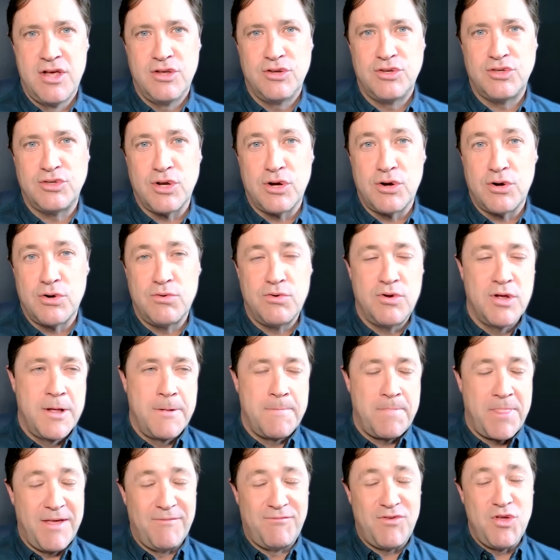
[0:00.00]
So
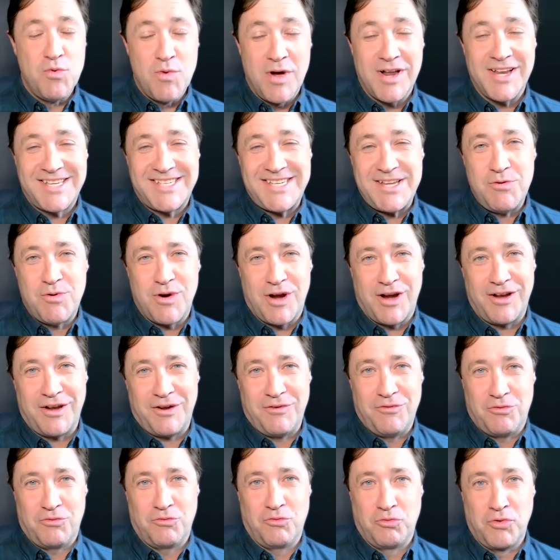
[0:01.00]
if you want to see where it
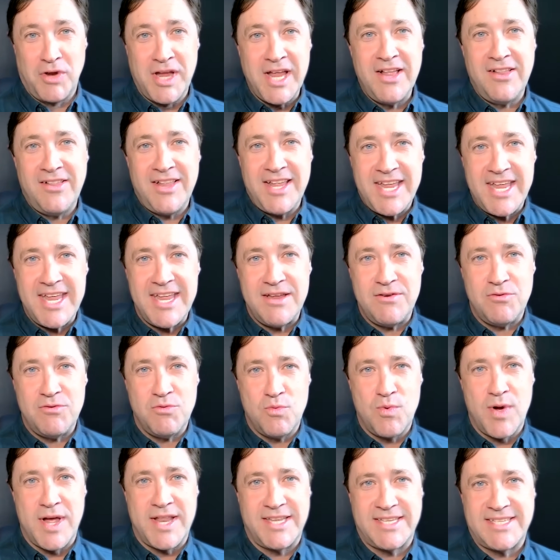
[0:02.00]
really
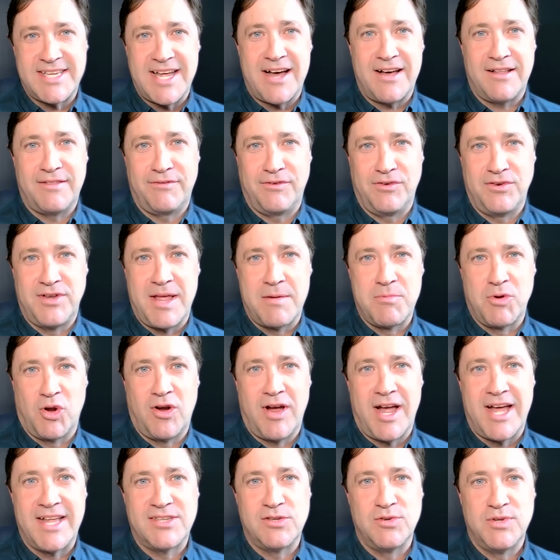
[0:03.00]
went south for
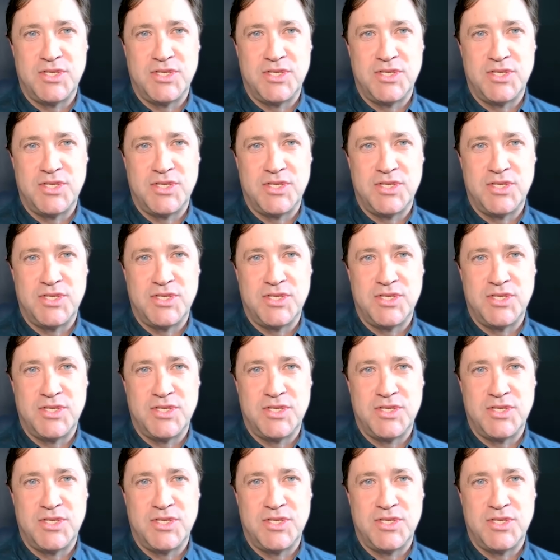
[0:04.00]
Democrats,